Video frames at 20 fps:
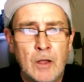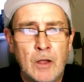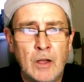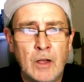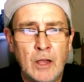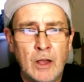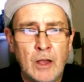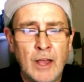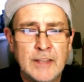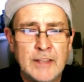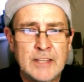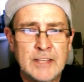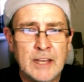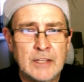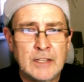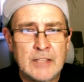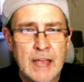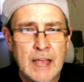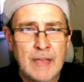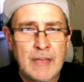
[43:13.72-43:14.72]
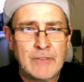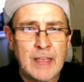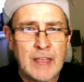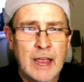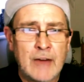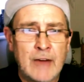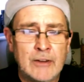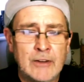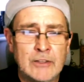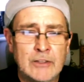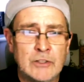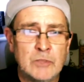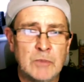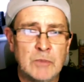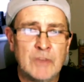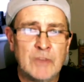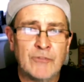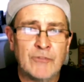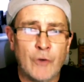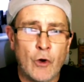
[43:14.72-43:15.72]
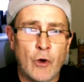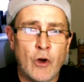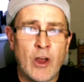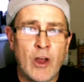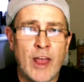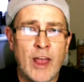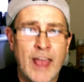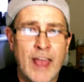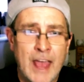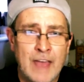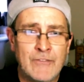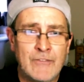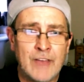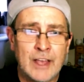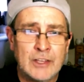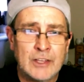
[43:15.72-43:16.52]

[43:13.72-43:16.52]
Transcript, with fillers: I, I tend to yeah. have characters before I have